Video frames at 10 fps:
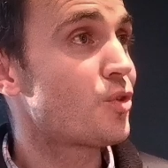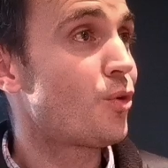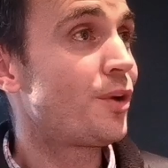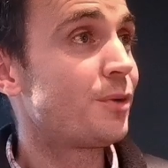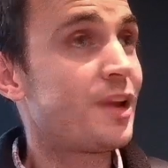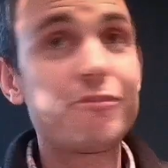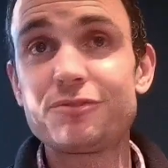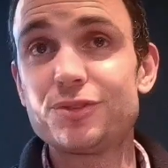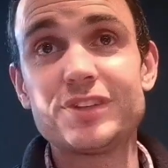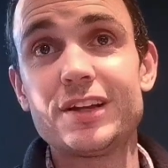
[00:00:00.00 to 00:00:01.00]
story. I'd
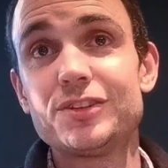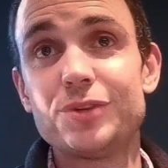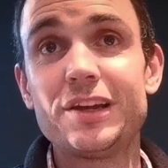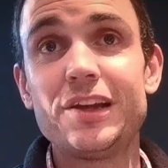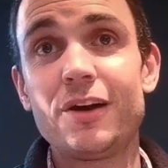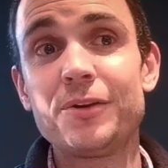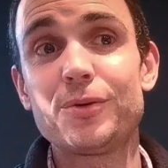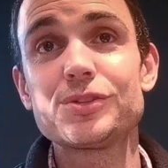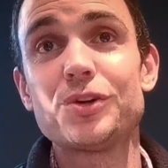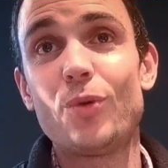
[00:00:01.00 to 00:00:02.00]
love to tell it to Eliana
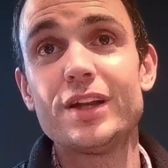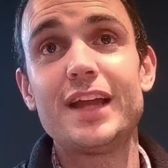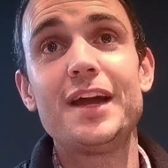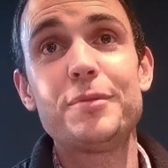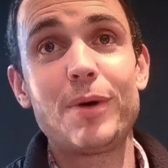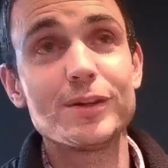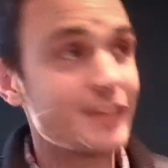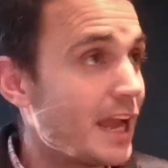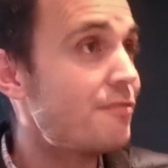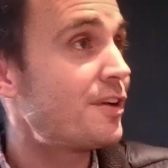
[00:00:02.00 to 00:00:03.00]
also one day about
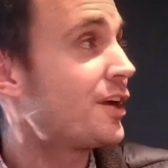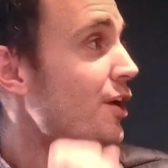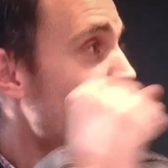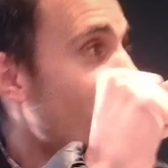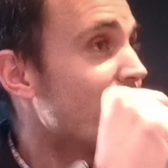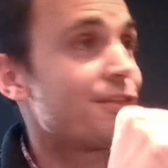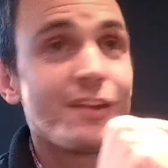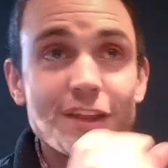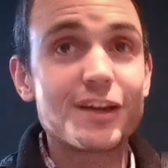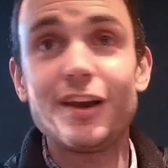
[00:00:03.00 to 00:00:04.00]
David and Goliath
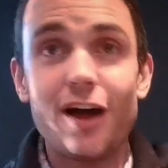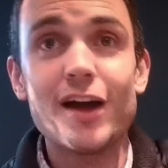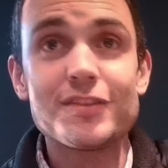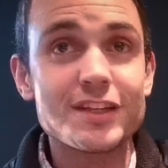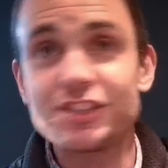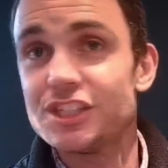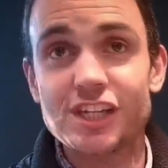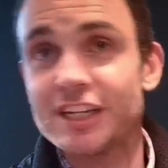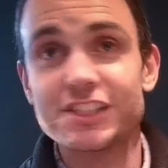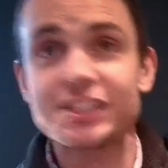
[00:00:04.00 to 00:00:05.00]
and the Goliath that she's
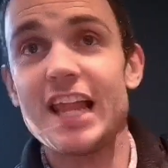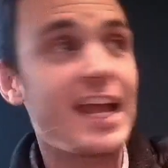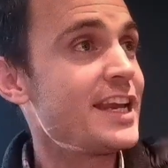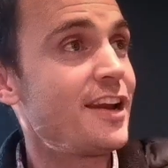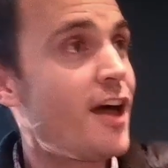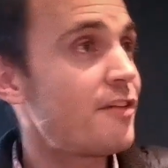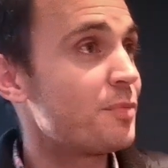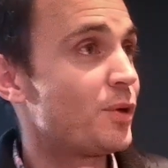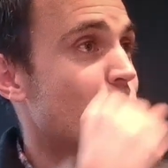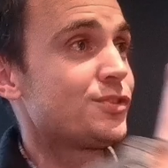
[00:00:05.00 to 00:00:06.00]
going to slay in
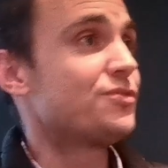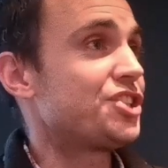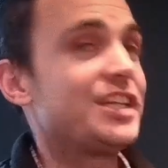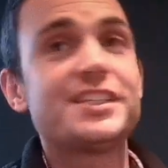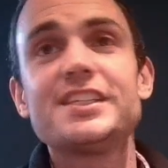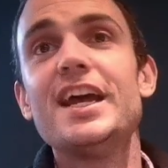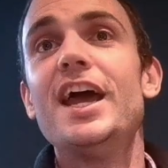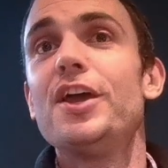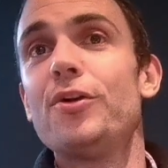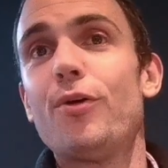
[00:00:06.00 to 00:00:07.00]
life because of Jesus.
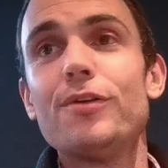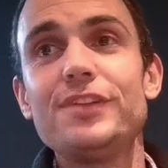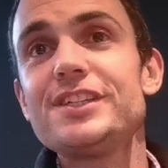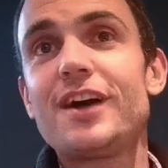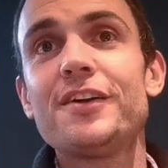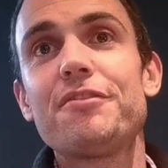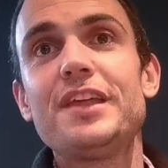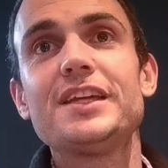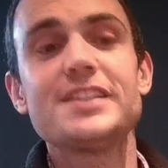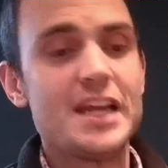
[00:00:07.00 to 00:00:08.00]
You know, all of these kind of
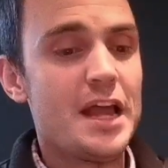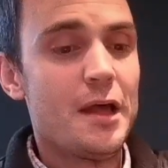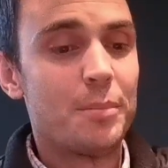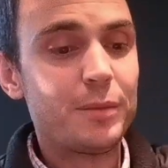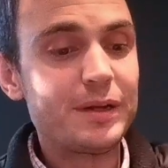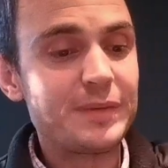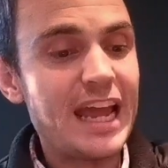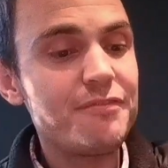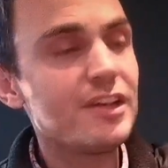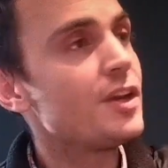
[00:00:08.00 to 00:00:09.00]
things. But
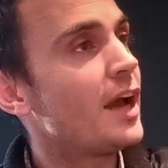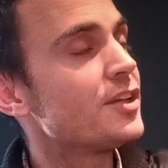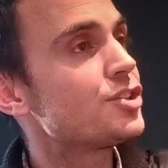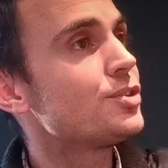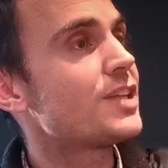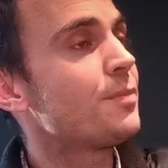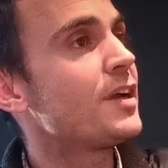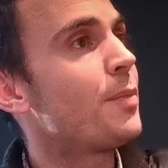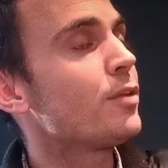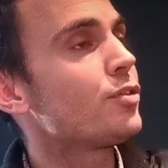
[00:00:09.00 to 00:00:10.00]
David understood
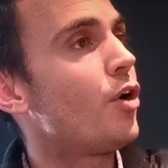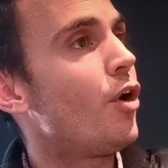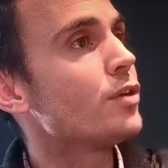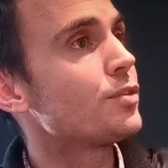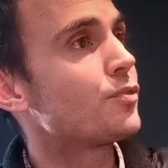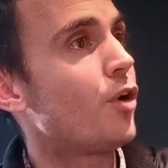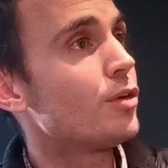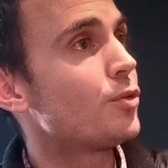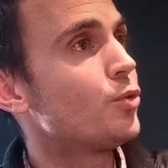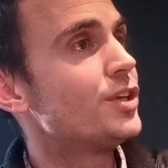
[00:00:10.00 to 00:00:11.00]
something about the heart of
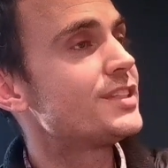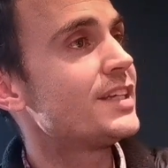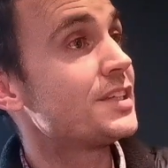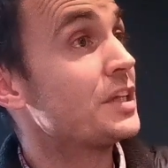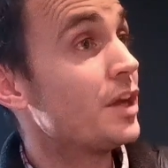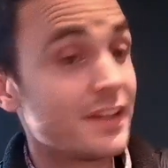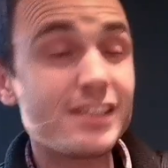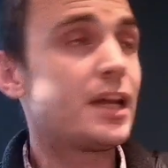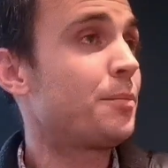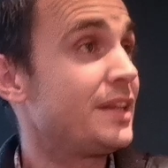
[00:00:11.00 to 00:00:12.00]
God. The word says, this
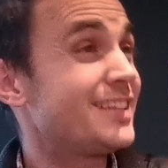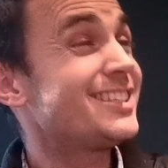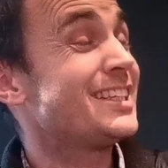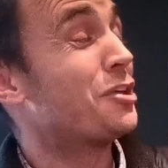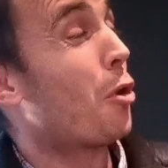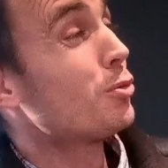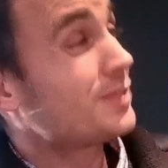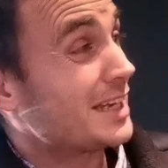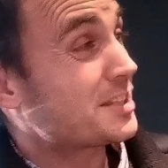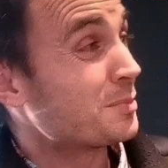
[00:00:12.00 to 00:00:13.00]
is in the
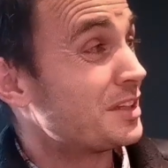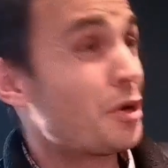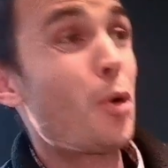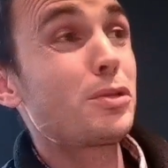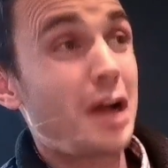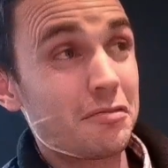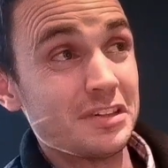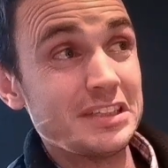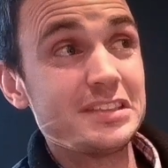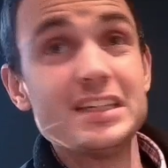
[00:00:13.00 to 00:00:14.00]
Old Testament, the Old
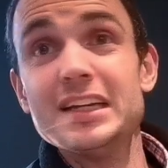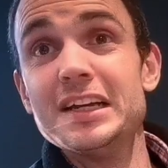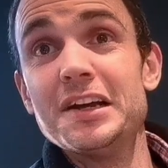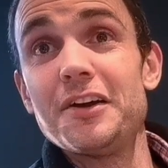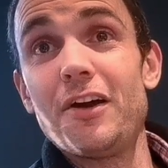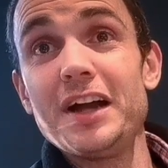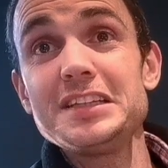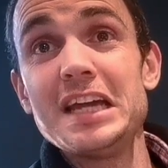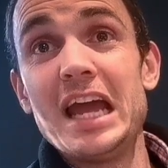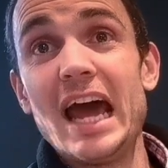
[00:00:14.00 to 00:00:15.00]
Covenant,
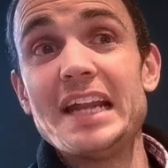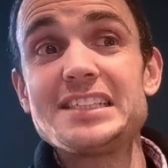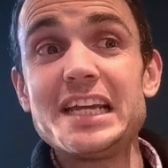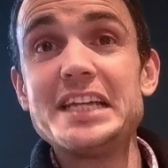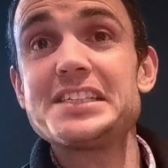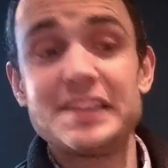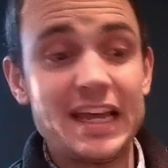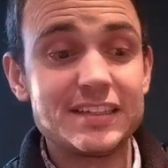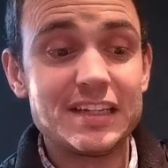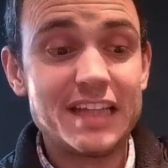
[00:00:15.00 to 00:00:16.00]
right? And it says
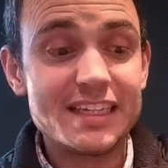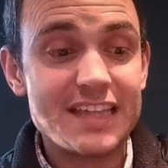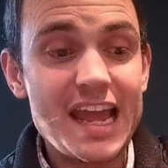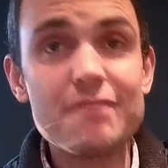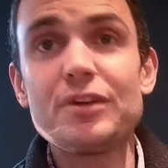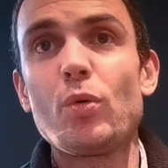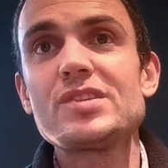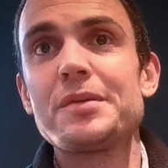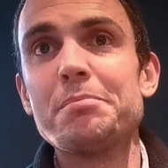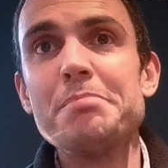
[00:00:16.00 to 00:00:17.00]
that David
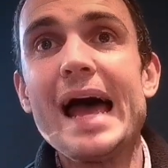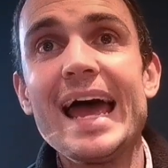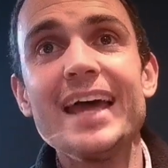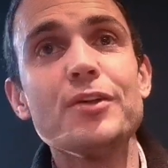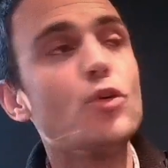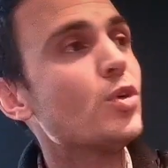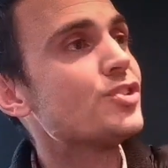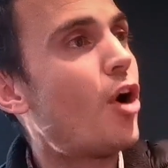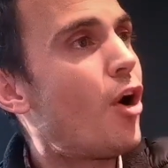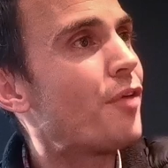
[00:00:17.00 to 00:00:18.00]
was a man who
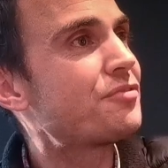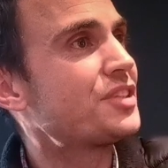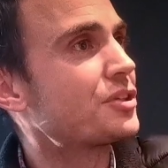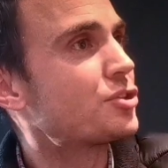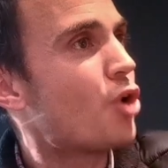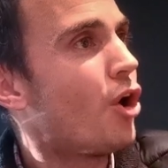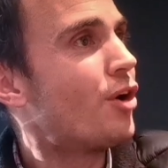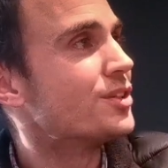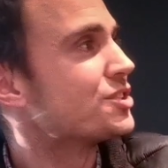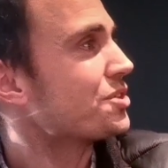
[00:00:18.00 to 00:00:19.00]
was after
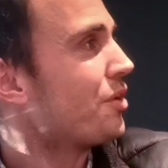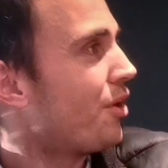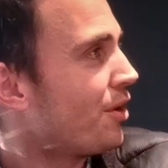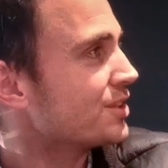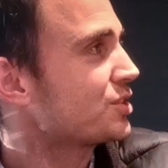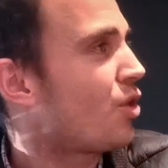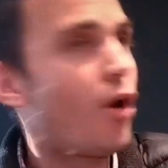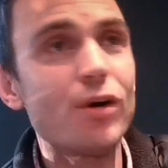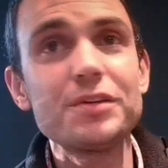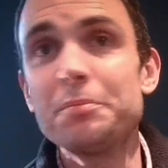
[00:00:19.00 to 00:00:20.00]
God's heart.
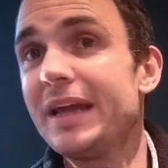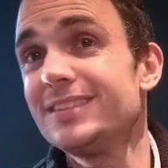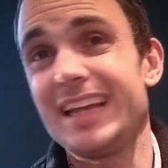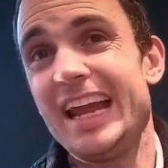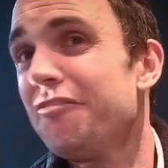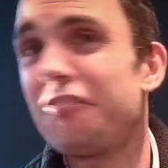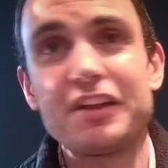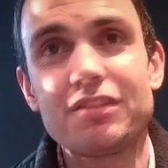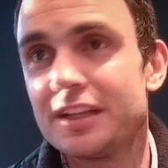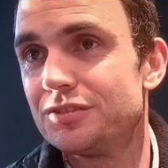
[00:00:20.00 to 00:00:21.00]
God meant
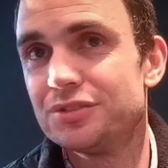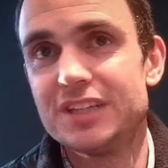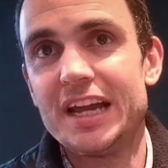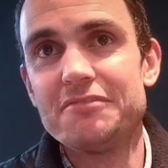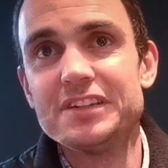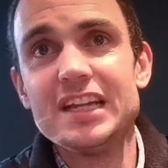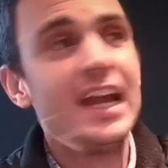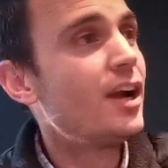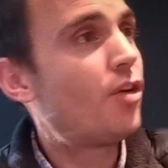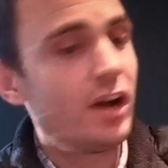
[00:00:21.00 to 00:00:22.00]
everything to David.
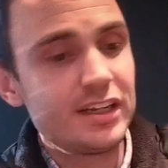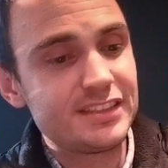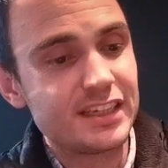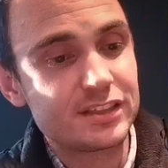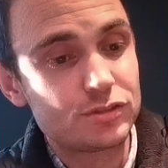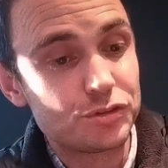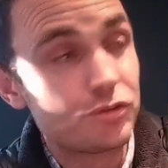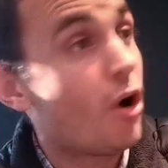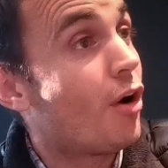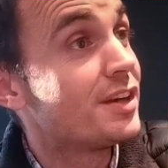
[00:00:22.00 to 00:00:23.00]

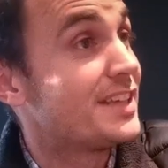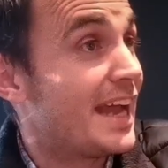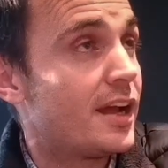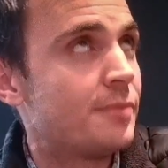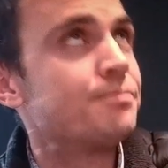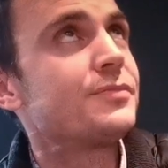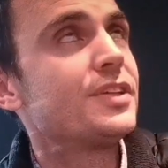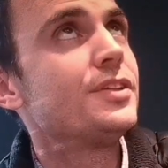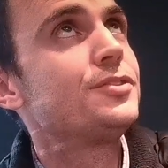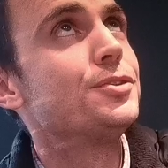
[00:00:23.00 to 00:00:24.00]

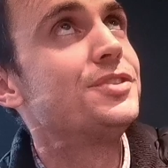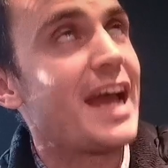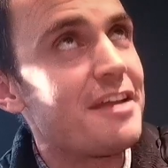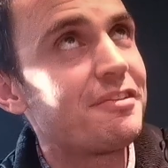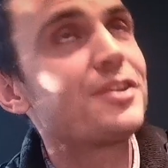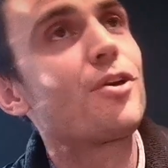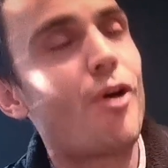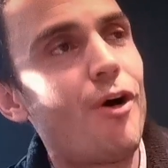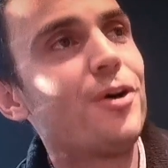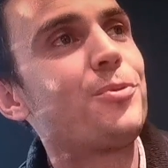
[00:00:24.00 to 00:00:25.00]
To David,
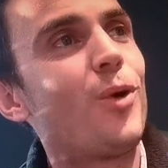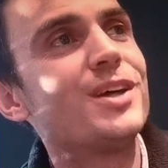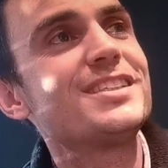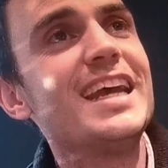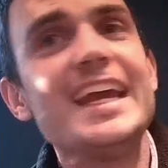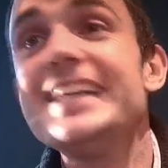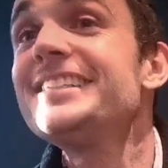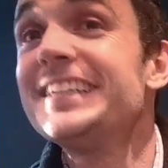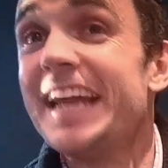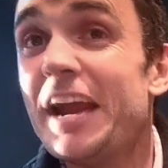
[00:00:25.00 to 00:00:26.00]
God was
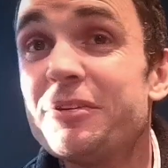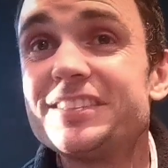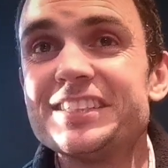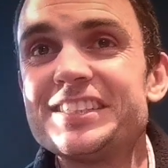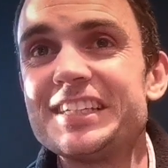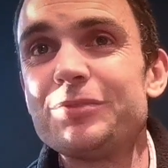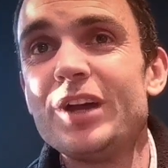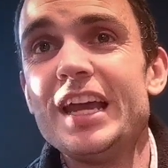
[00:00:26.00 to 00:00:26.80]
his inheritance.